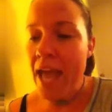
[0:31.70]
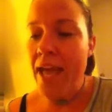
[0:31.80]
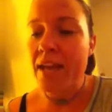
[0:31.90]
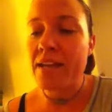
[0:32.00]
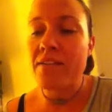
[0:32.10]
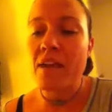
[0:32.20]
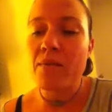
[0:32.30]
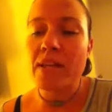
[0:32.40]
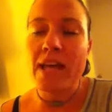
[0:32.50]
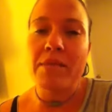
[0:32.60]
And they
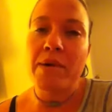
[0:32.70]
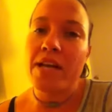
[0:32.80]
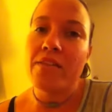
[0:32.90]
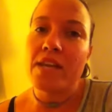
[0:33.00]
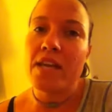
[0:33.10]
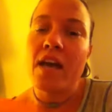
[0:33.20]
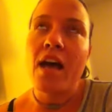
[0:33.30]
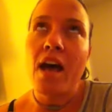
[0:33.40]
were led by the